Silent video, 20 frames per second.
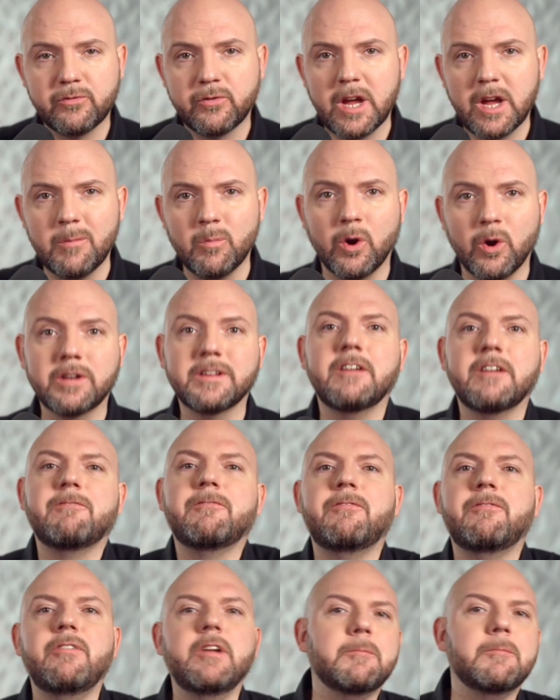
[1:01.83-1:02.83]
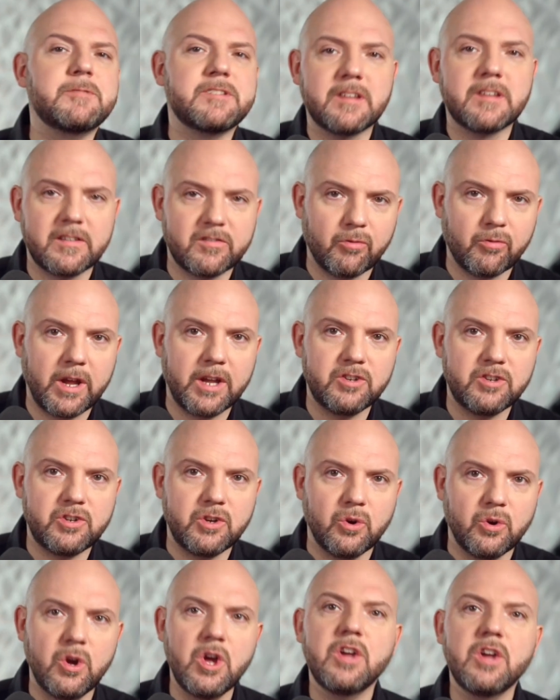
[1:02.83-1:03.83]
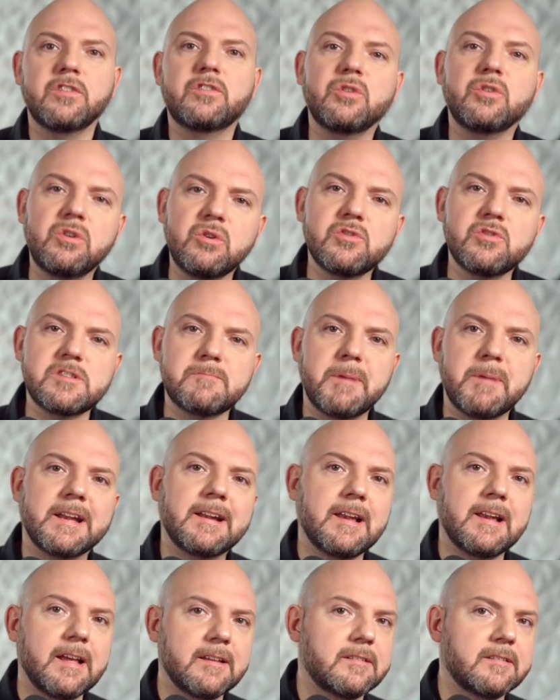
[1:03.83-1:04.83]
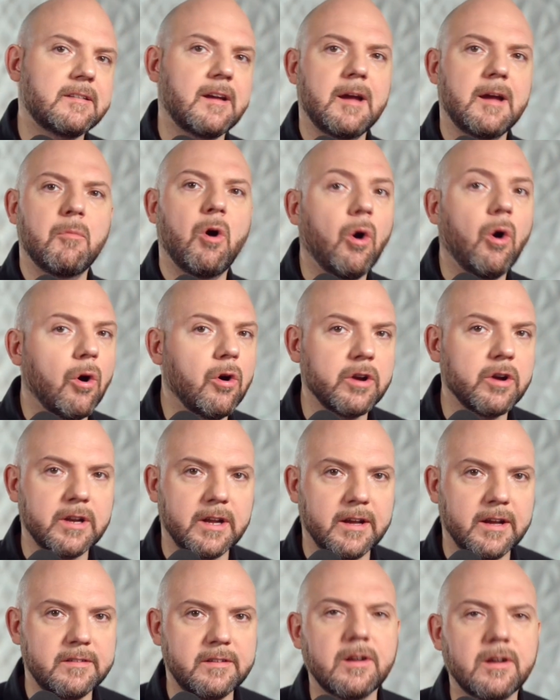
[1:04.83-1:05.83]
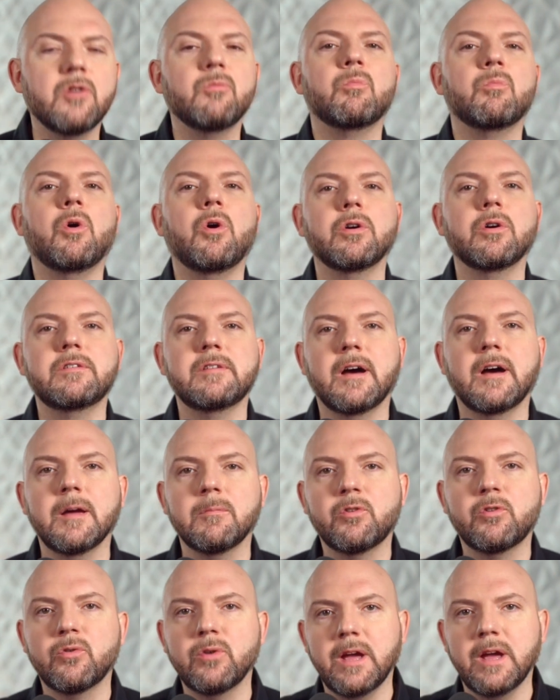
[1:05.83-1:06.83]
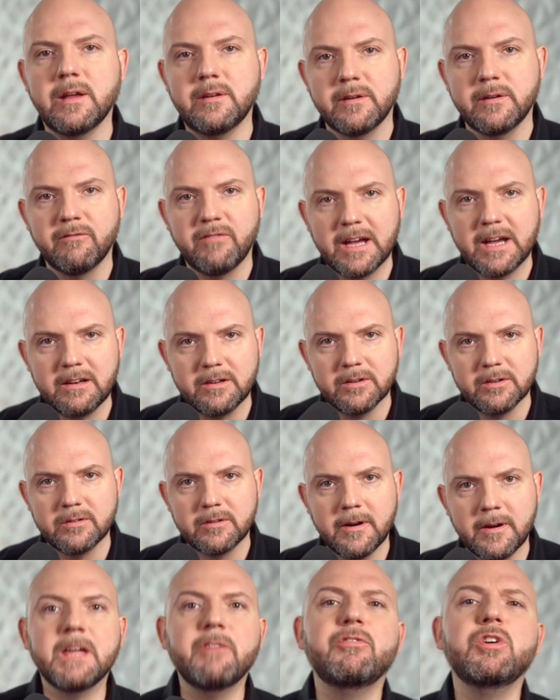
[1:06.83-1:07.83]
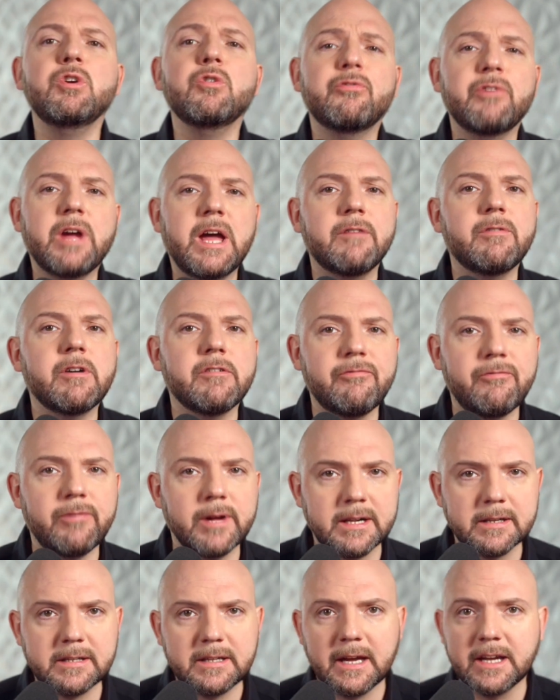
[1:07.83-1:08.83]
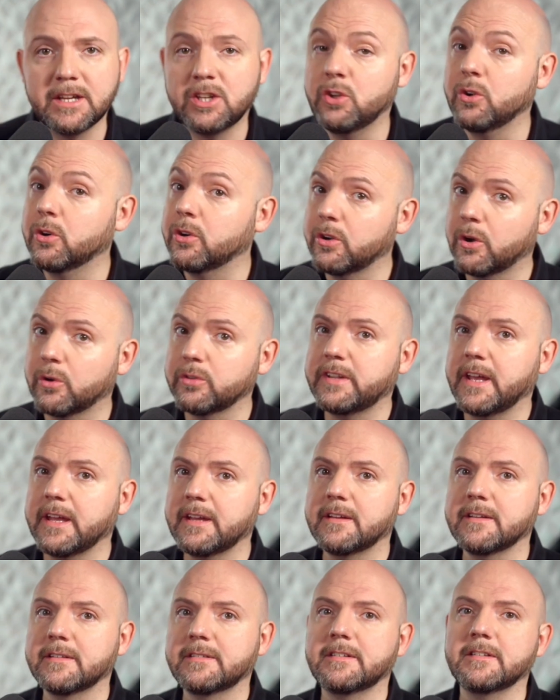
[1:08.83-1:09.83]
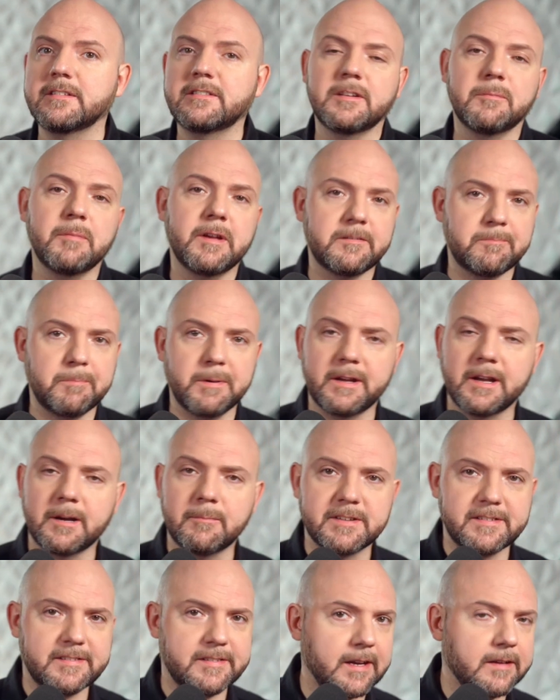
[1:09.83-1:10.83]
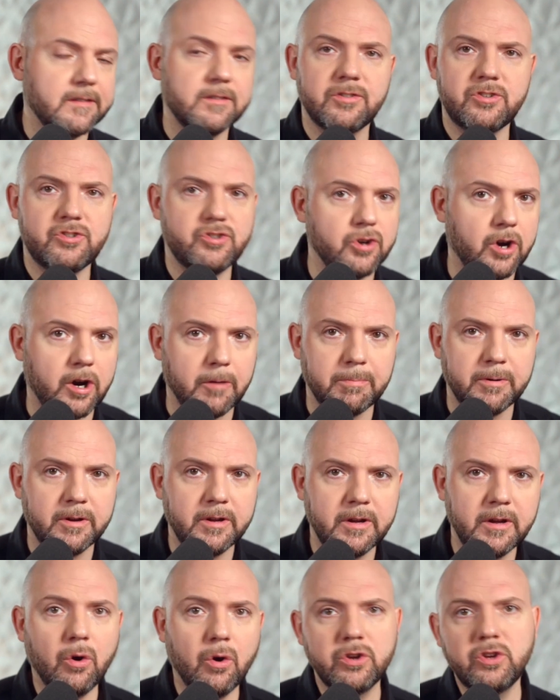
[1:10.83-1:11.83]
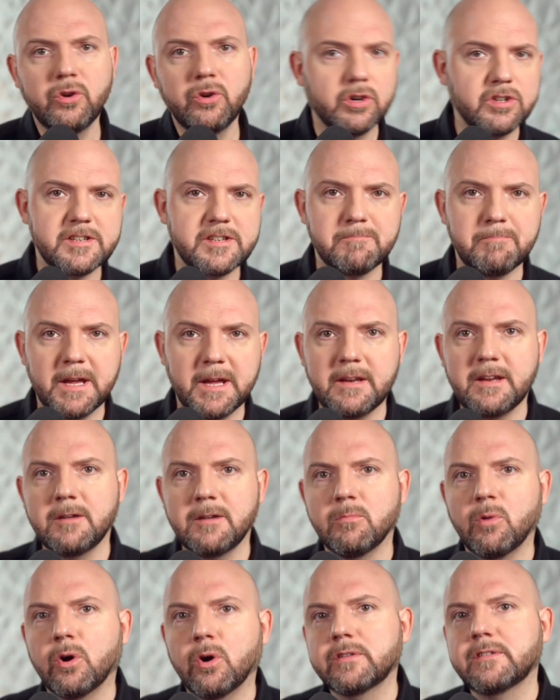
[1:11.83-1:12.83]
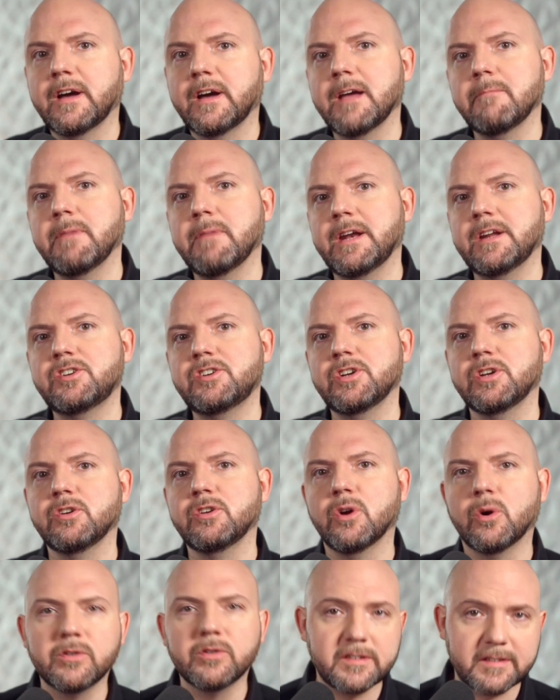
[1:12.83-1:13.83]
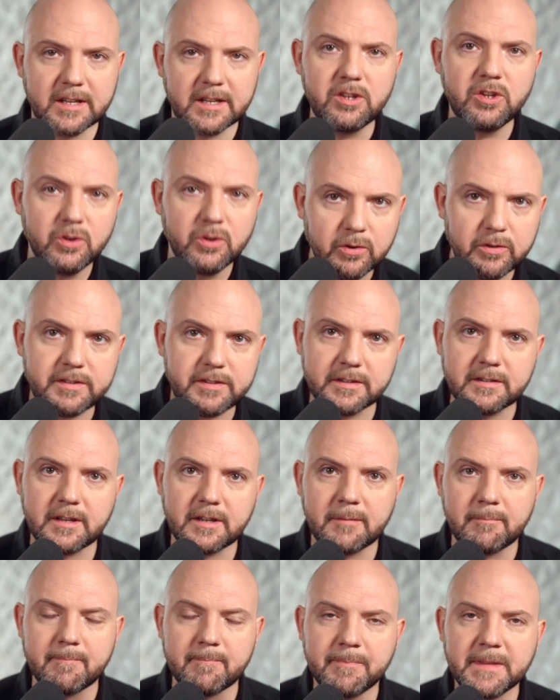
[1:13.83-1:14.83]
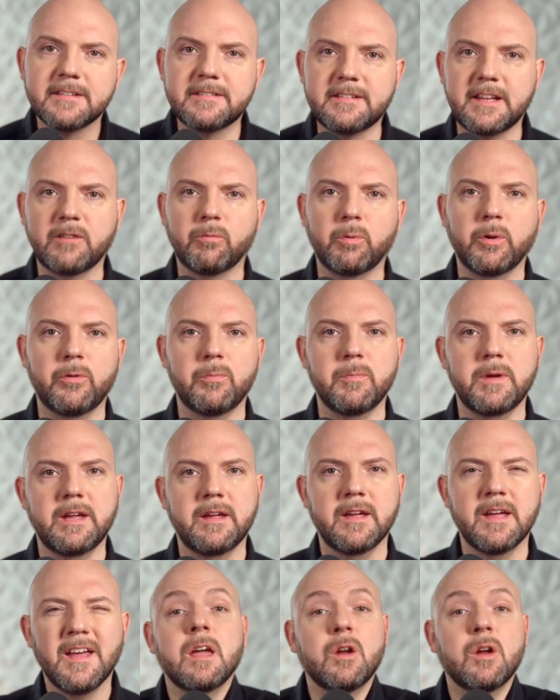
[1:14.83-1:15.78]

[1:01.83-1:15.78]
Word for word: framework that flips this ratio so you spend less time organizing and more time creating value. If you've ever felt like your note-taking system has become a second job, or you're spending more time managing notes than using them, stick with me.